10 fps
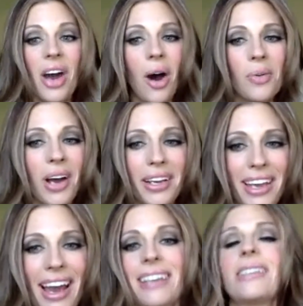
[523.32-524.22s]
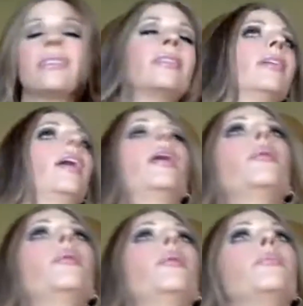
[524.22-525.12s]
No, not yet. Okay.
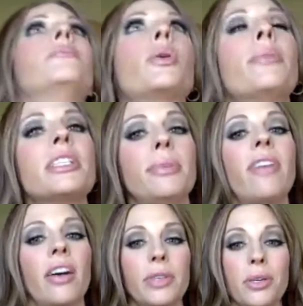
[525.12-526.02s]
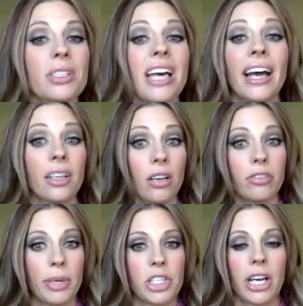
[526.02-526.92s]
Uh, so he must have been five weeks old because I hadn't
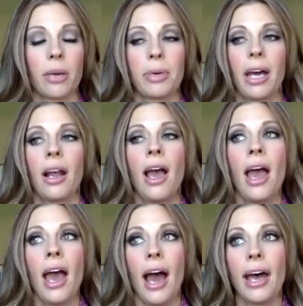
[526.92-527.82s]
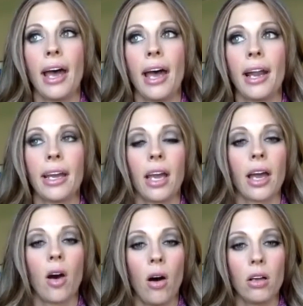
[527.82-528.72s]
gone for my checkup yet. And I, I
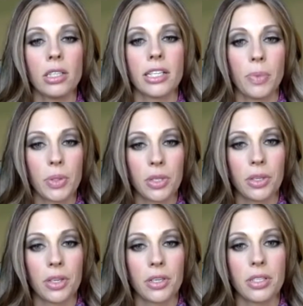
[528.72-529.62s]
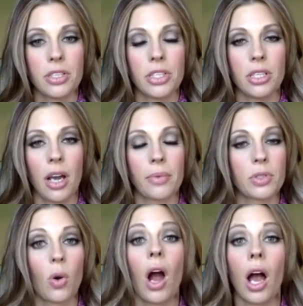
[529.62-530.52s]
called and I spoke to her nurse, and she,
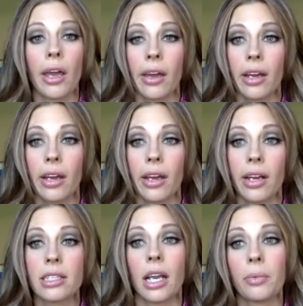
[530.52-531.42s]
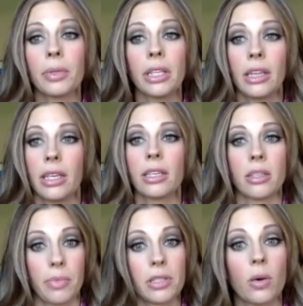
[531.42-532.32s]
I was crying, and I said, I really
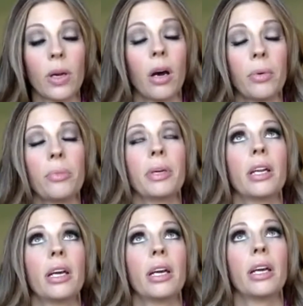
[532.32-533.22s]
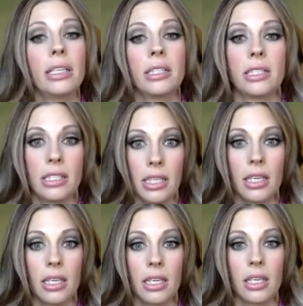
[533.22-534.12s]
think something's going on with me, and I need to
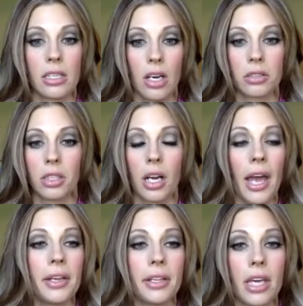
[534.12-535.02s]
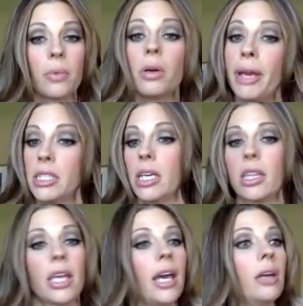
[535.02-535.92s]
see the doctor. And they were
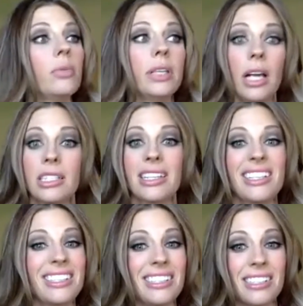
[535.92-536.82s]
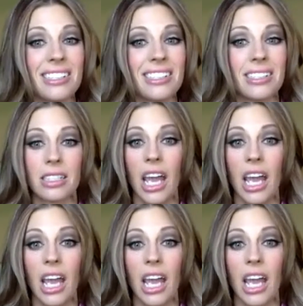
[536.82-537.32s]
amazing. They realized that this is